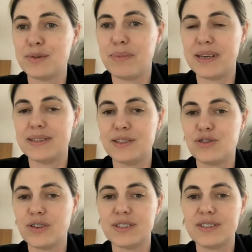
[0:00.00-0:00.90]
best
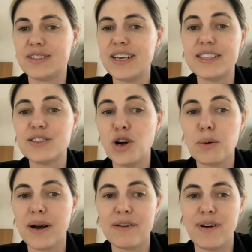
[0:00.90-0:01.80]
interests, it's
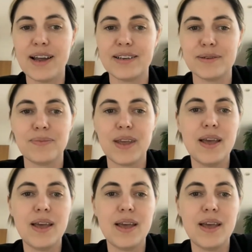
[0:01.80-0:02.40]
not by random.